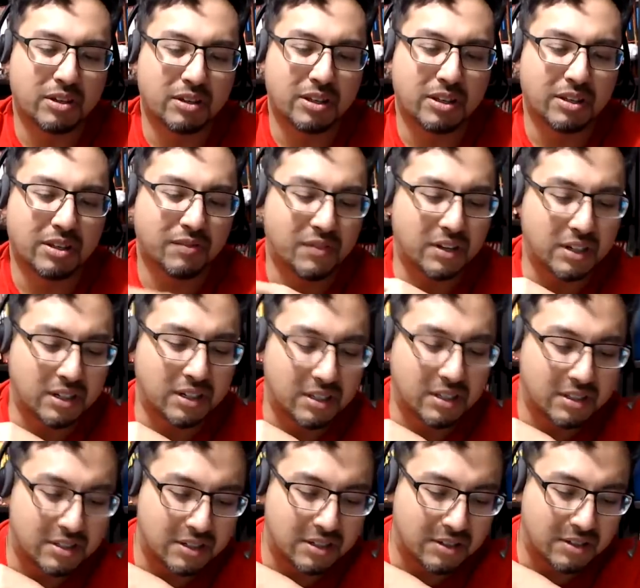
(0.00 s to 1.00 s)
different,
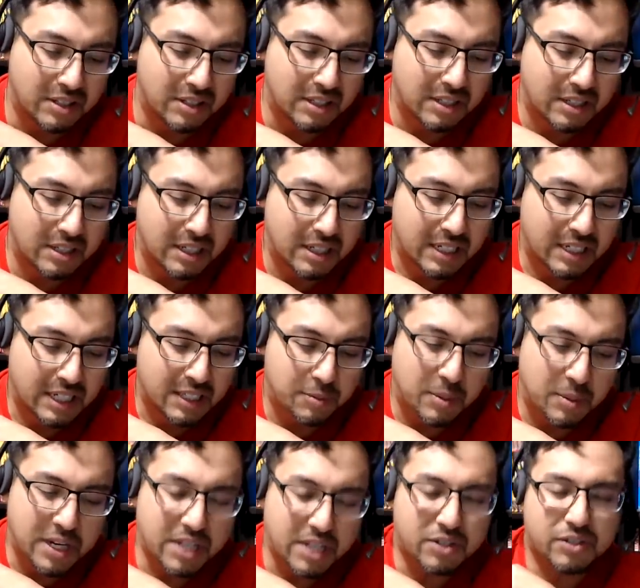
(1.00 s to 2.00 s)
so it's
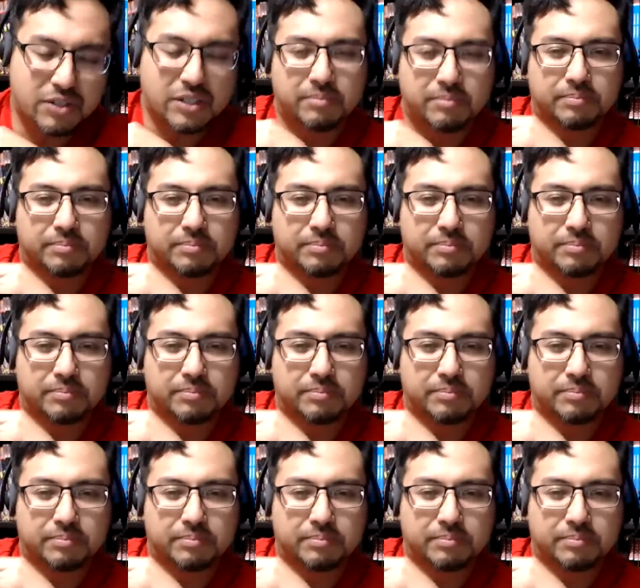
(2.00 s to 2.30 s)
pretty interesting.